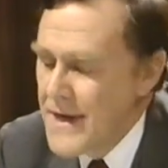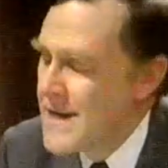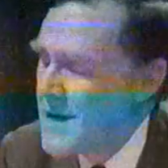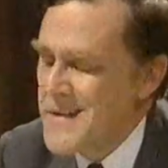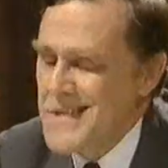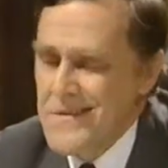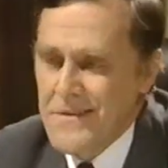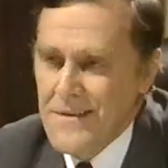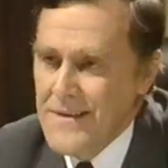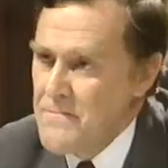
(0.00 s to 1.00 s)
No, it's
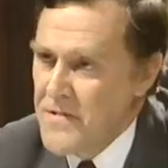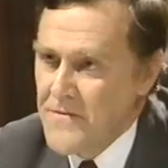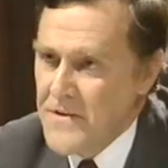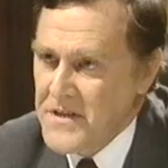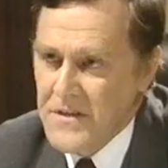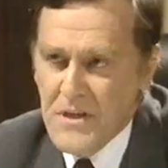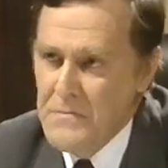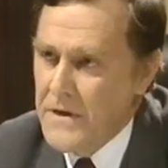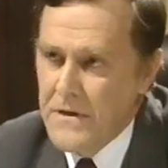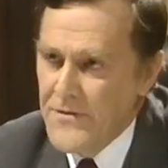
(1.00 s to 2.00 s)
not a lump of gristle in the
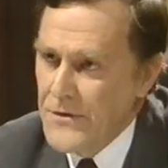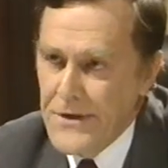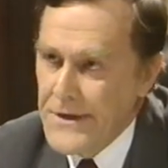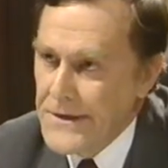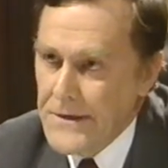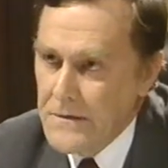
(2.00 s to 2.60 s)
middle of your knee.